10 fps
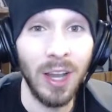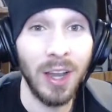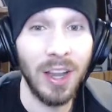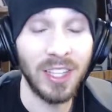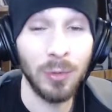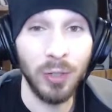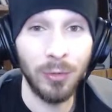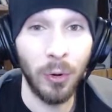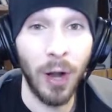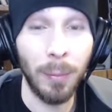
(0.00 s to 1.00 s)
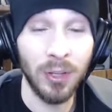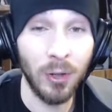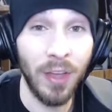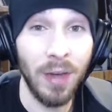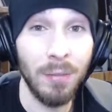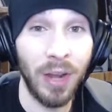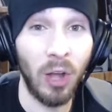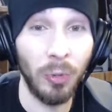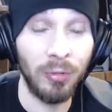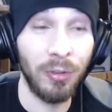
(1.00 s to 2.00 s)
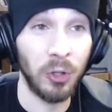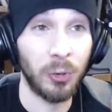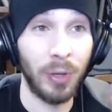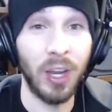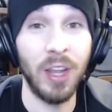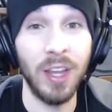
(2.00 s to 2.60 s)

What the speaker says: and SMG4 up until then, but I'll be filtering